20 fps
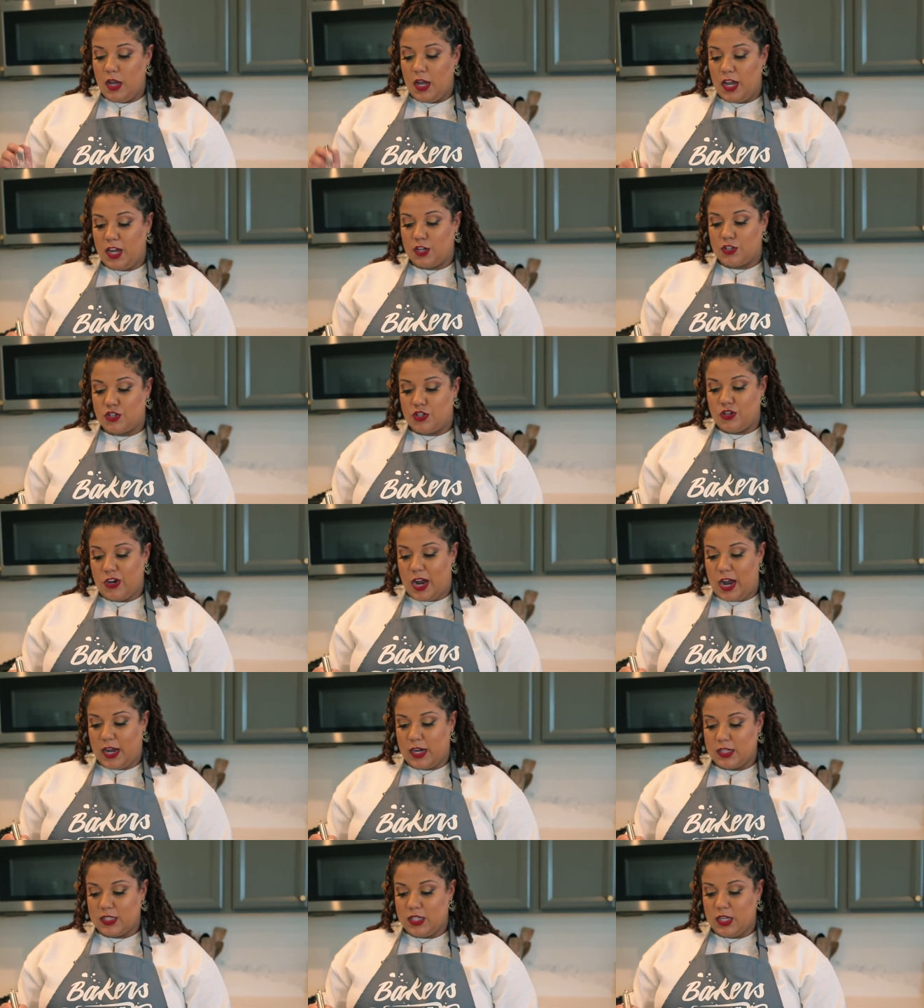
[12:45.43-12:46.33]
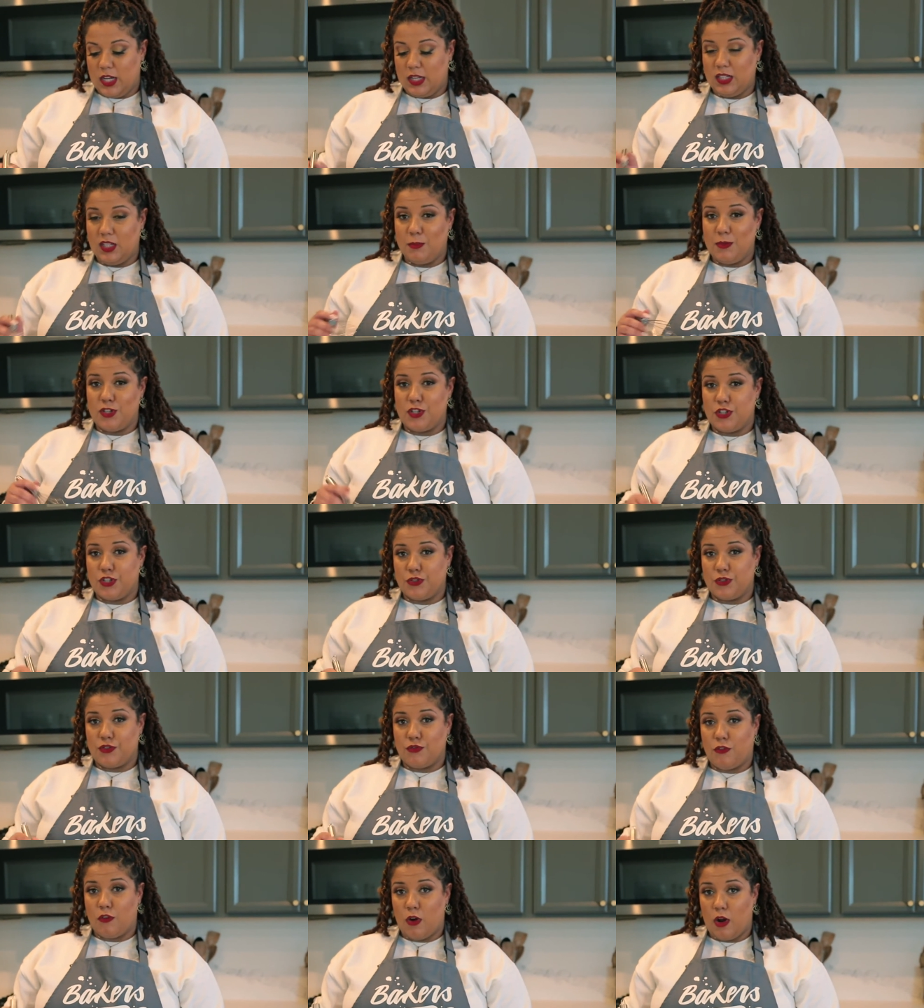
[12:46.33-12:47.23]
extract and lemon
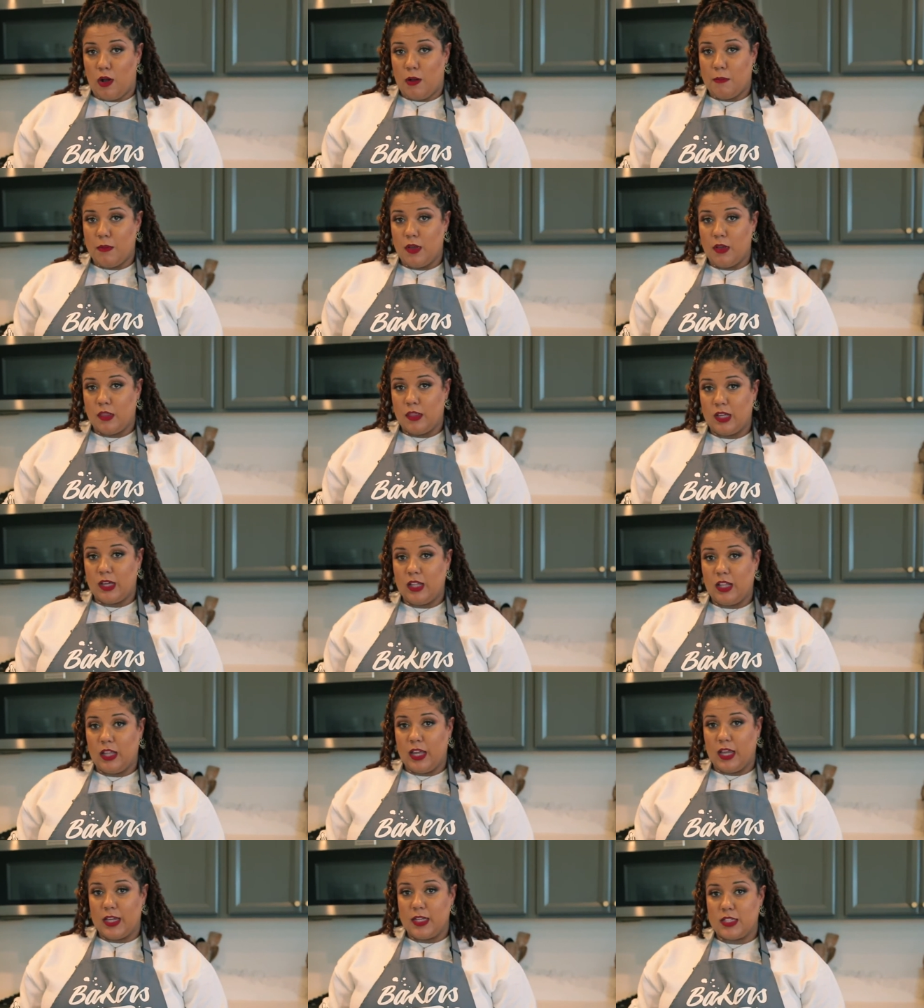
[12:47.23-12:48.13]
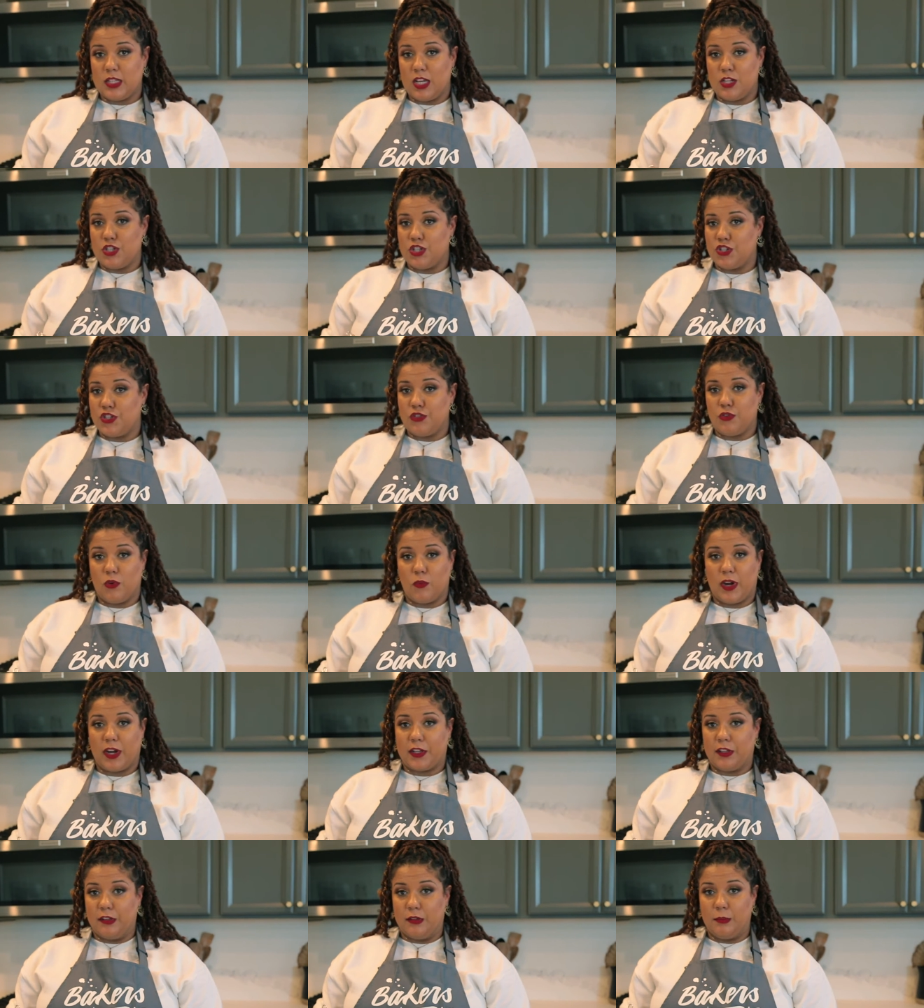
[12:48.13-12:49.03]
juice from the glaze and just do a
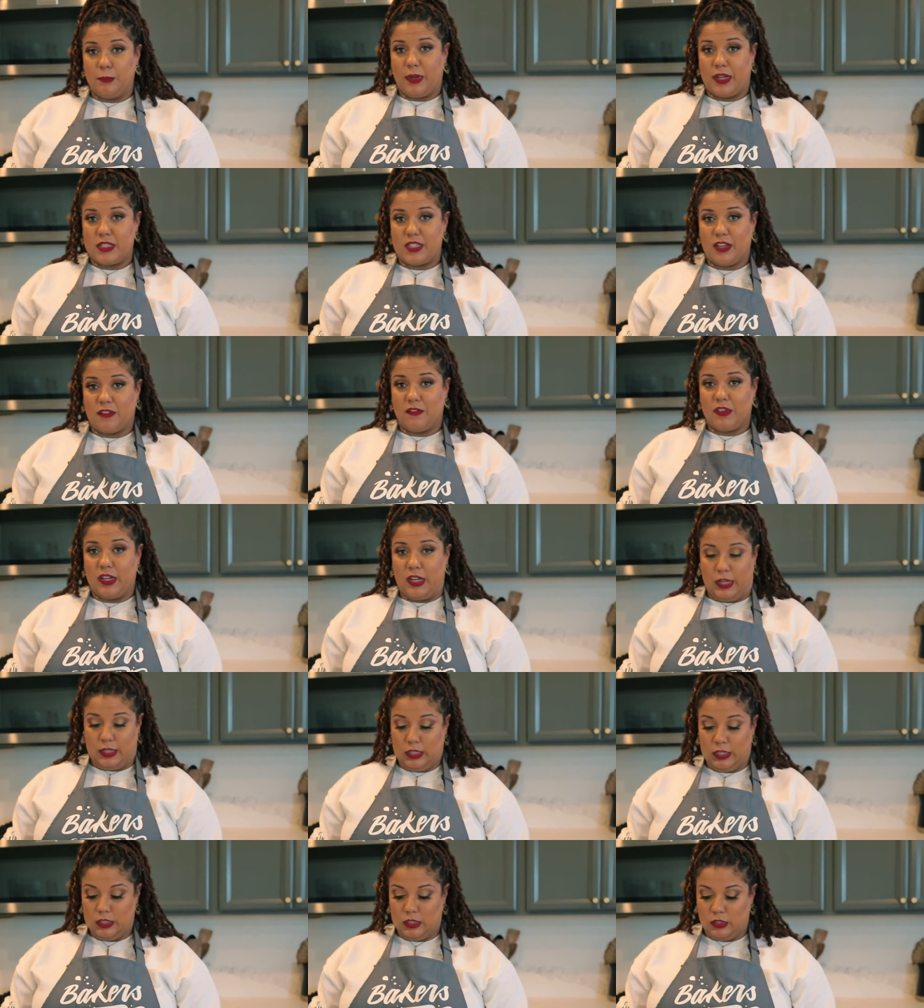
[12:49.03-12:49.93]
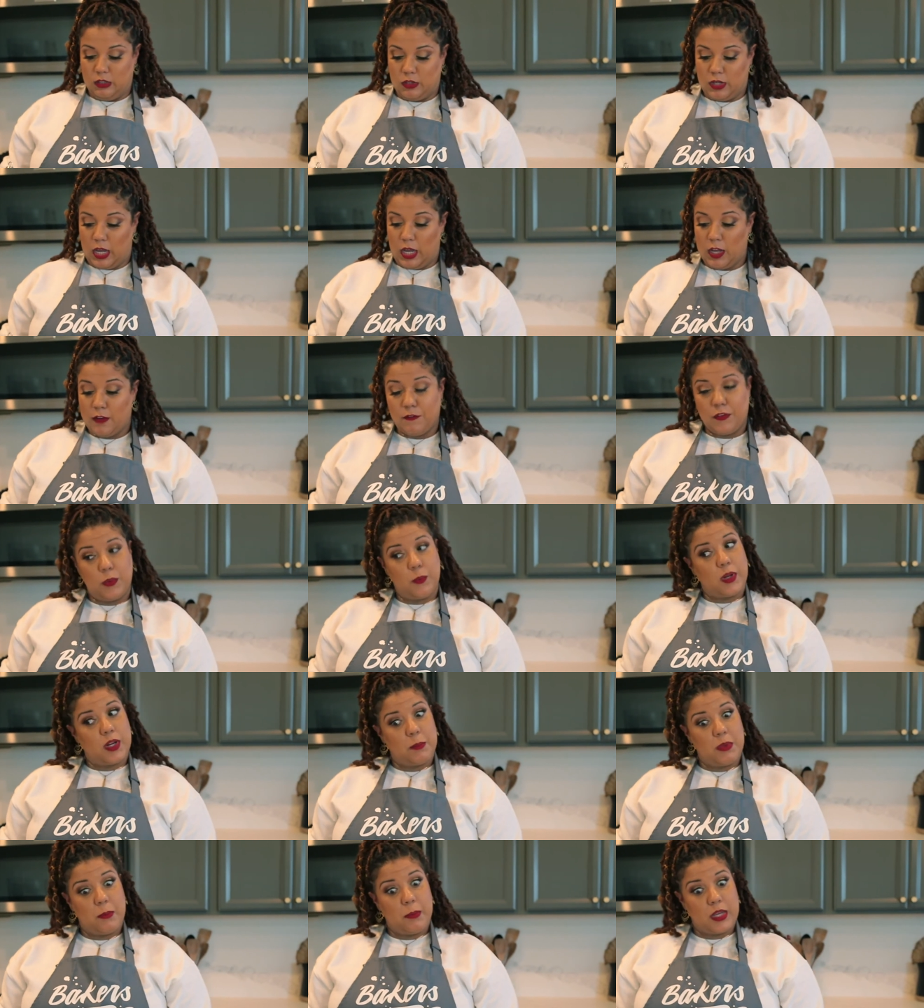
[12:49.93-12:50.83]
regular basic vanilla, okay? You
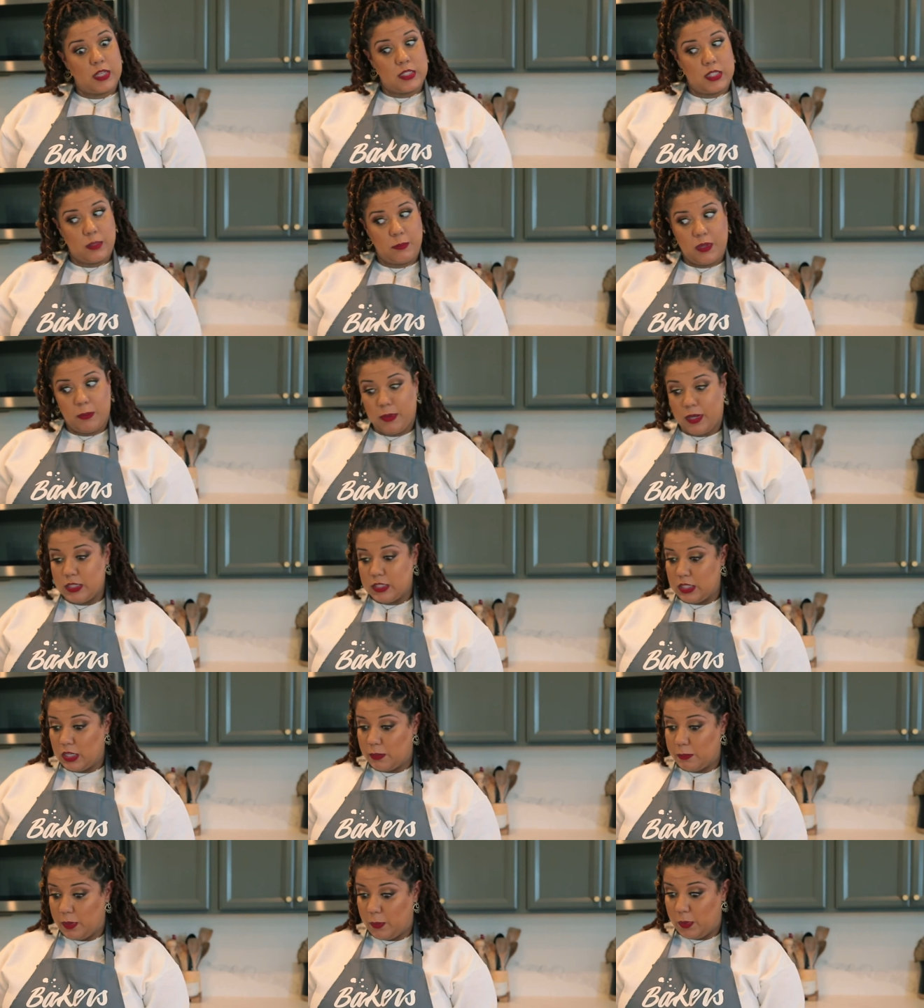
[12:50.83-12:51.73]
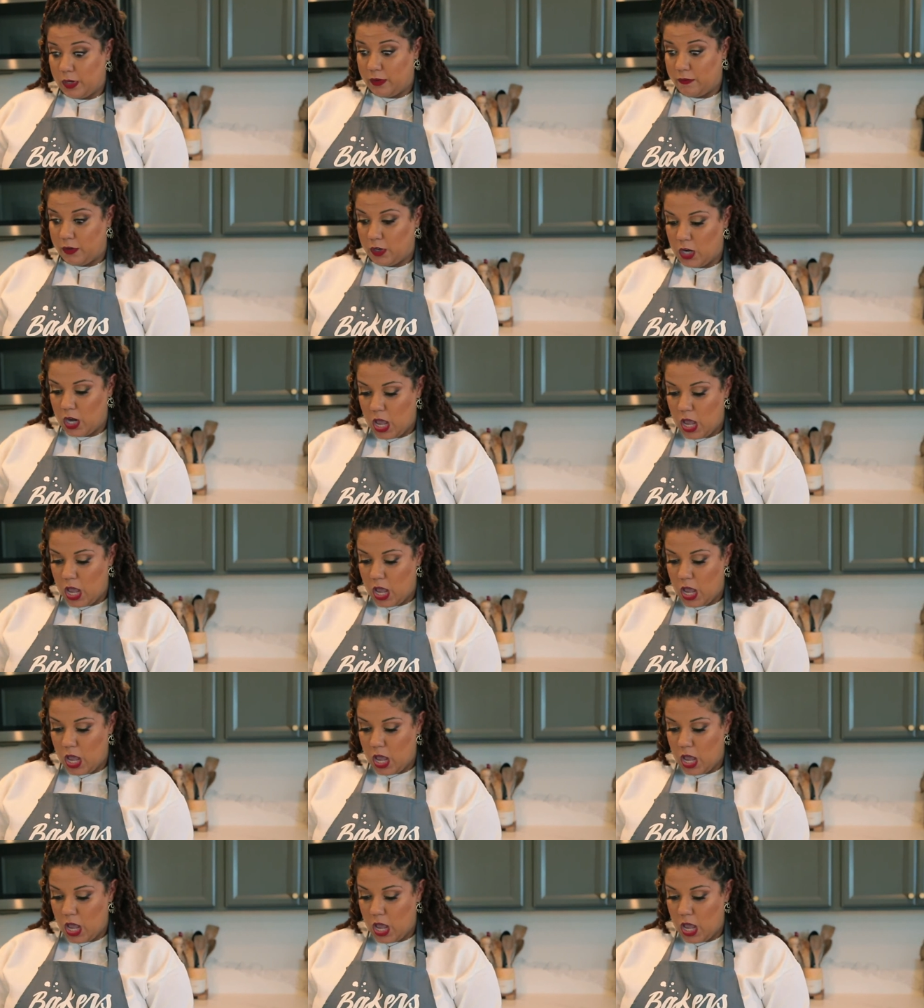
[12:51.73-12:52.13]
wanna be basic, or whatever.